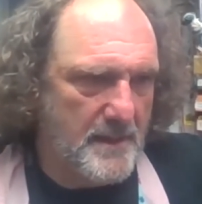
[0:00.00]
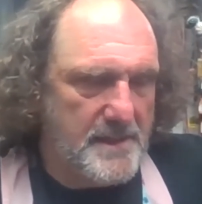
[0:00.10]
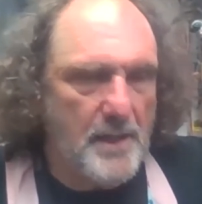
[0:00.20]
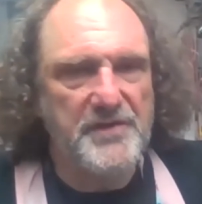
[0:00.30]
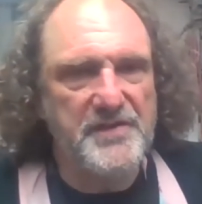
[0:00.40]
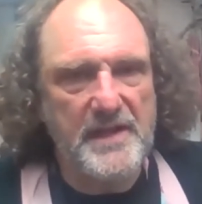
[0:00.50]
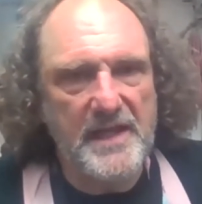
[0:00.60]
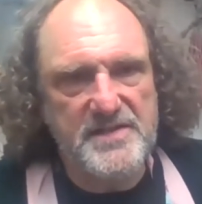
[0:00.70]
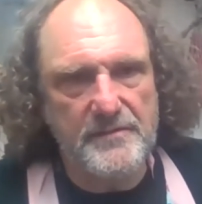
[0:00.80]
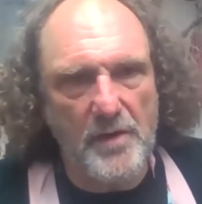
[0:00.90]
there's an
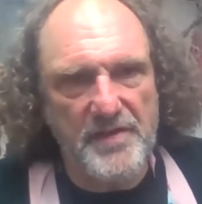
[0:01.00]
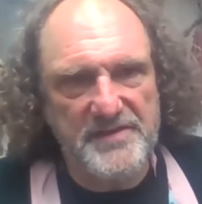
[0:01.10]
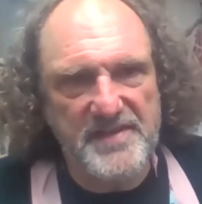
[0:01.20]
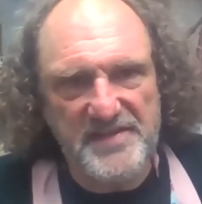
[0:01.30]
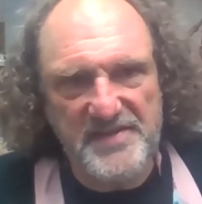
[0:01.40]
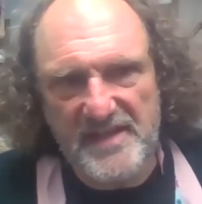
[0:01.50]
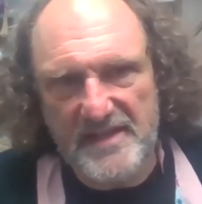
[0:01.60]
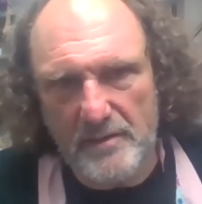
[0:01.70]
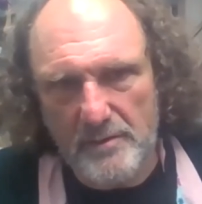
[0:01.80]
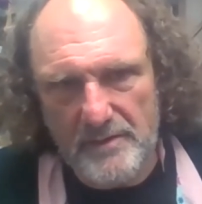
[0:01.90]
edge of
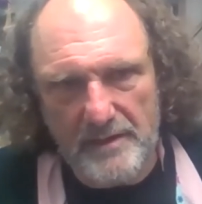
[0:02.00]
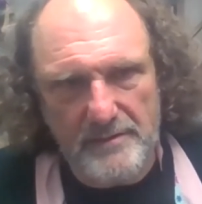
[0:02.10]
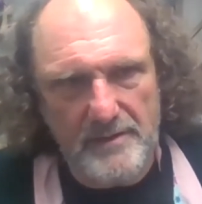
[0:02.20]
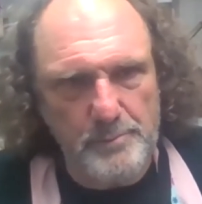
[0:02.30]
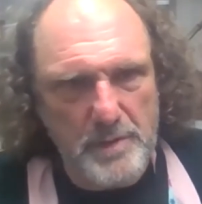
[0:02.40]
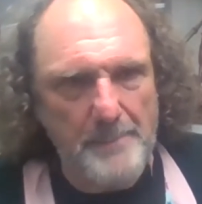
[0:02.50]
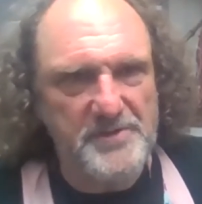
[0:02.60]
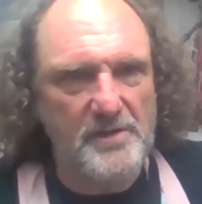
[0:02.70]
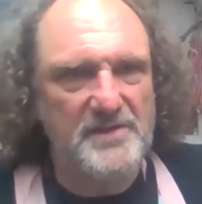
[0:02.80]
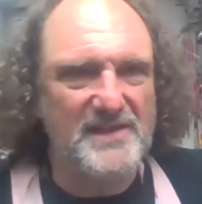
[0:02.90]
authenticity that the
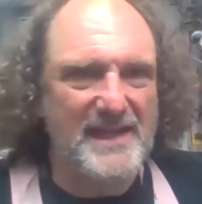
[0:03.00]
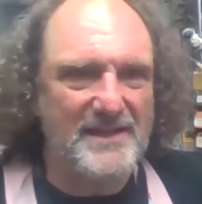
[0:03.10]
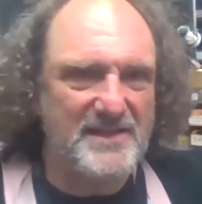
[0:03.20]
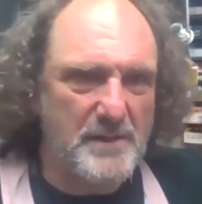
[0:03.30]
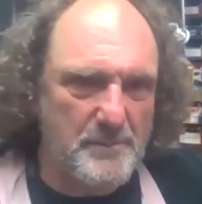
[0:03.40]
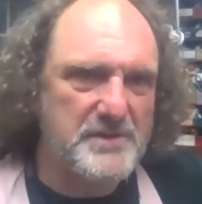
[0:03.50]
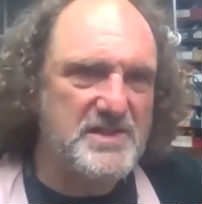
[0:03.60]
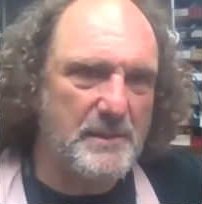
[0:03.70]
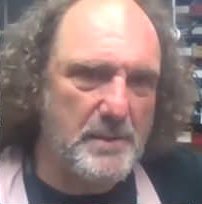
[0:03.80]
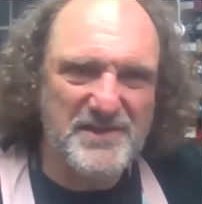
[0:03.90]
props artisan has to have,
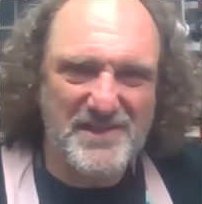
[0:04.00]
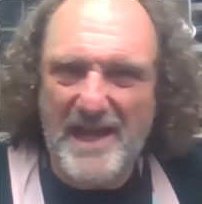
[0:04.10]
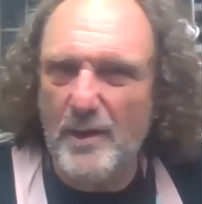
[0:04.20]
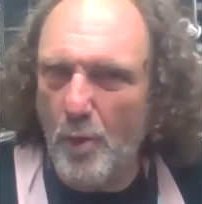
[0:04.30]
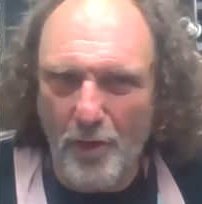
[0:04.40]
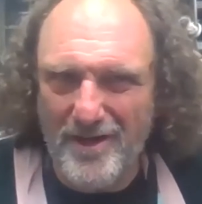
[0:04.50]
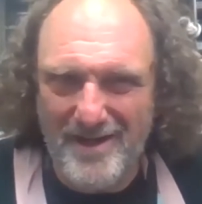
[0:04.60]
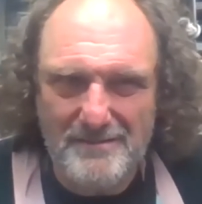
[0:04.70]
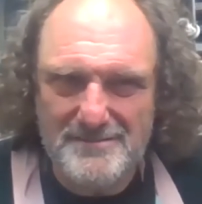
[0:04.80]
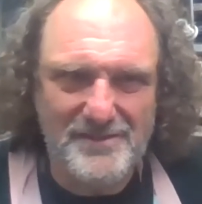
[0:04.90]
but it's got to work
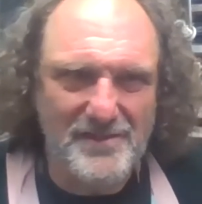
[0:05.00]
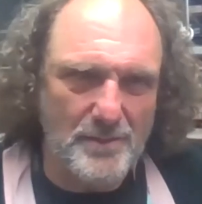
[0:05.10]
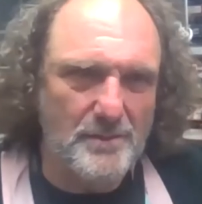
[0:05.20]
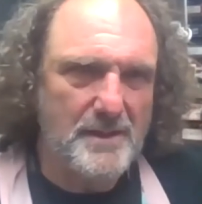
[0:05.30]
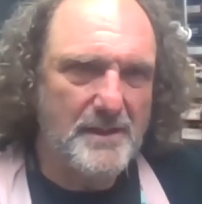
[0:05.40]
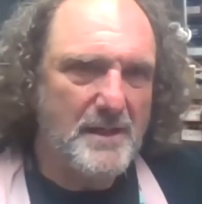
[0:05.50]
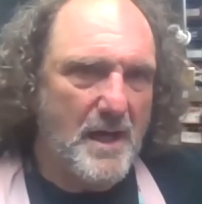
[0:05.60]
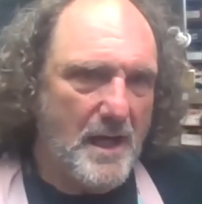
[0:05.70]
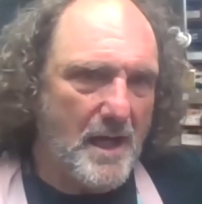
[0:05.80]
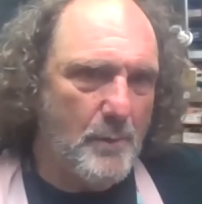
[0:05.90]
too.
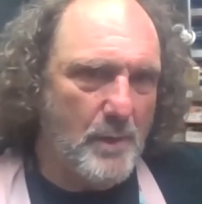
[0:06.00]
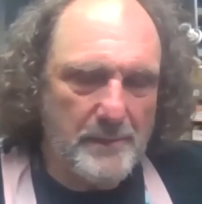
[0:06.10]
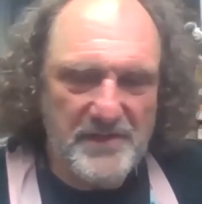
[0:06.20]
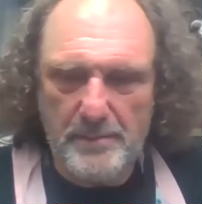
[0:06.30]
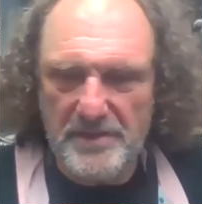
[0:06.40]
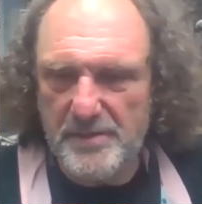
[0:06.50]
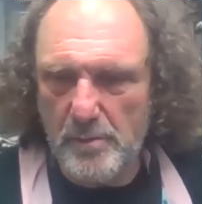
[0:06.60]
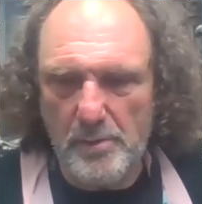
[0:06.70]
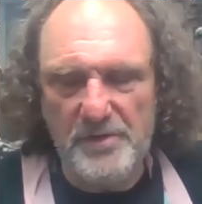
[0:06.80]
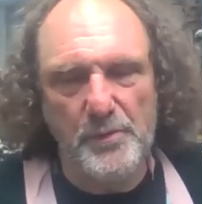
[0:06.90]
What I was able to do,
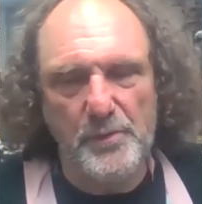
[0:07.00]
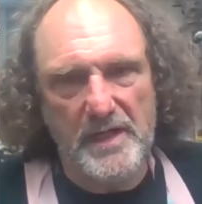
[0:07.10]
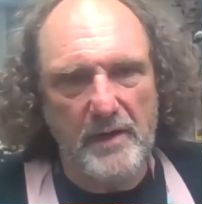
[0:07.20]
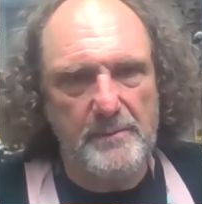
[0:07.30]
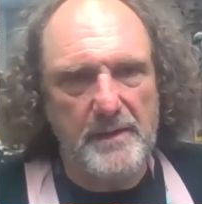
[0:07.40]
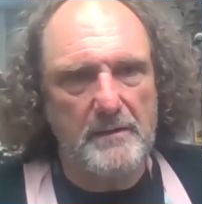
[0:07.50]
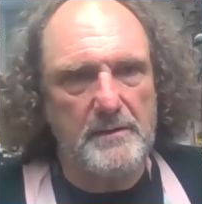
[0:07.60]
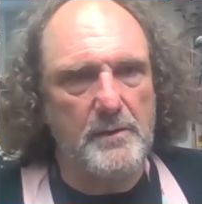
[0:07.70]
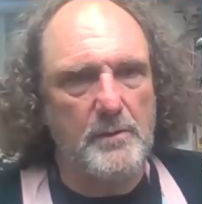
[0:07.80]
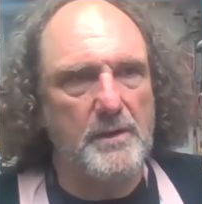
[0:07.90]
what was really great
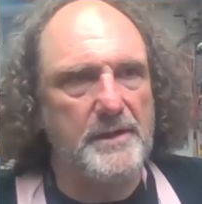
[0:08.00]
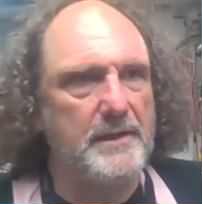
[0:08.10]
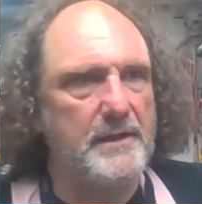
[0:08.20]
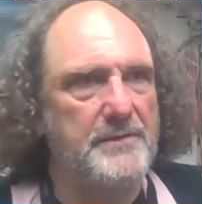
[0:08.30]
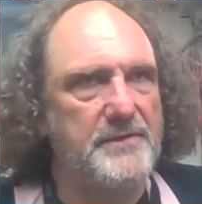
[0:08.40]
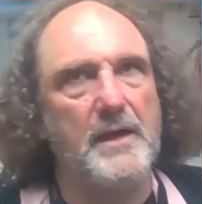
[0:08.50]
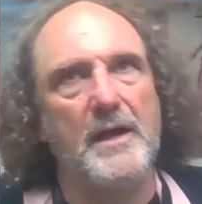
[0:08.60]
about the one at